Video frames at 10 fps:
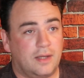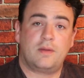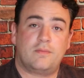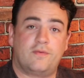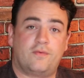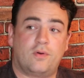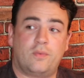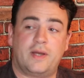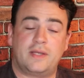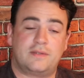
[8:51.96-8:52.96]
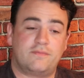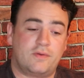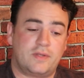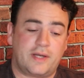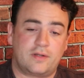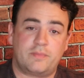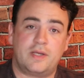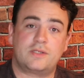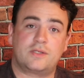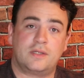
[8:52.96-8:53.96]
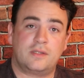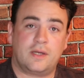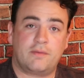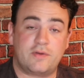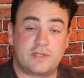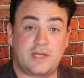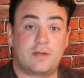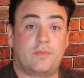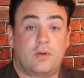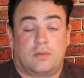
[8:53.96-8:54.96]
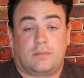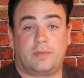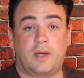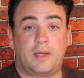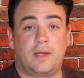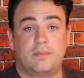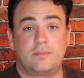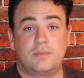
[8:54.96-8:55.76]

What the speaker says: before where we were down the beach, and we were set upon by